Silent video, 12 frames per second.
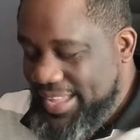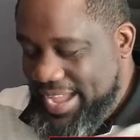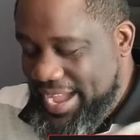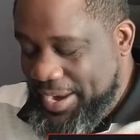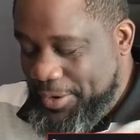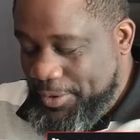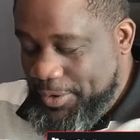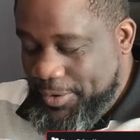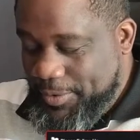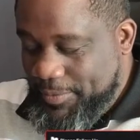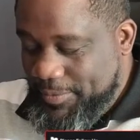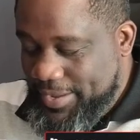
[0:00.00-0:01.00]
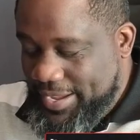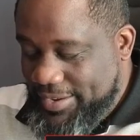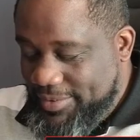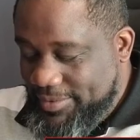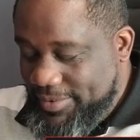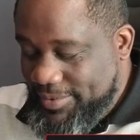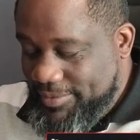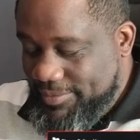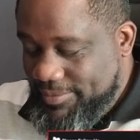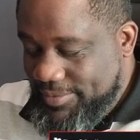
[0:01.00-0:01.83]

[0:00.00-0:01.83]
I don't know. I don't know.